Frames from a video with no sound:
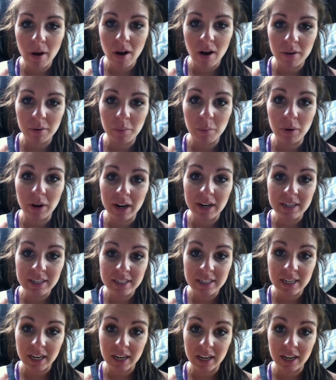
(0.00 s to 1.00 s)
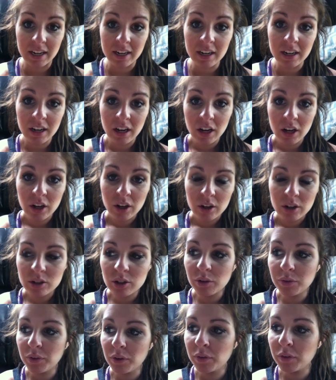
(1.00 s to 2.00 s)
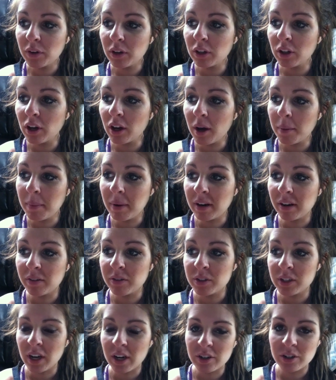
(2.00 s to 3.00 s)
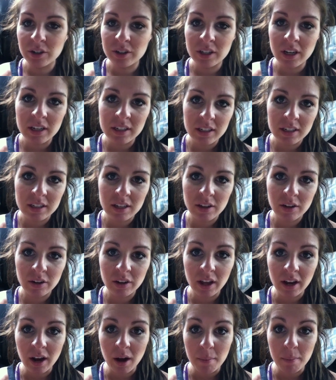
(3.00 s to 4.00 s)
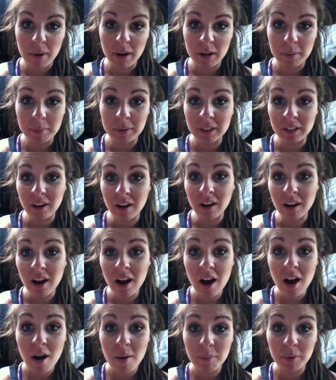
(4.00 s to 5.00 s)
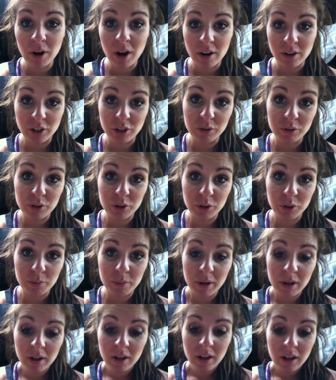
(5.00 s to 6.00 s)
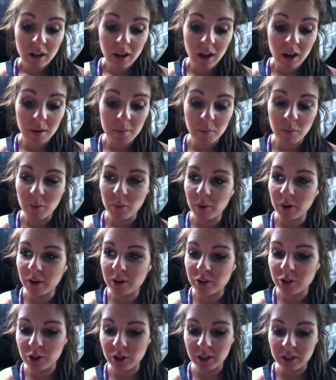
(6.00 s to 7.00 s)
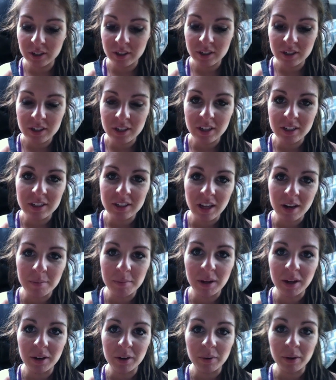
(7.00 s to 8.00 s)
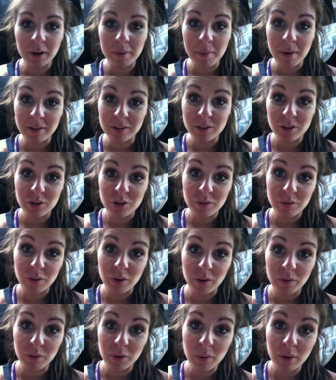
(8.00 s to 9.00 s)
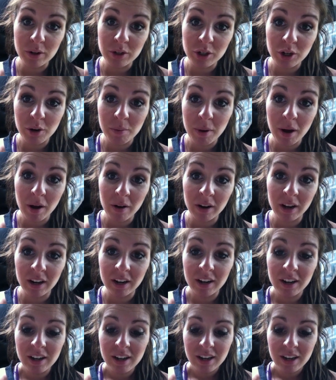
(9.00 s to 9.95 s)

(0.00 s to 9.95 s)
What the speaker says: on what I did. So feel free to look up any of those exercises, either like on bodybuilder.com or on YouTube, or just to send me a quick message if you have a question about it,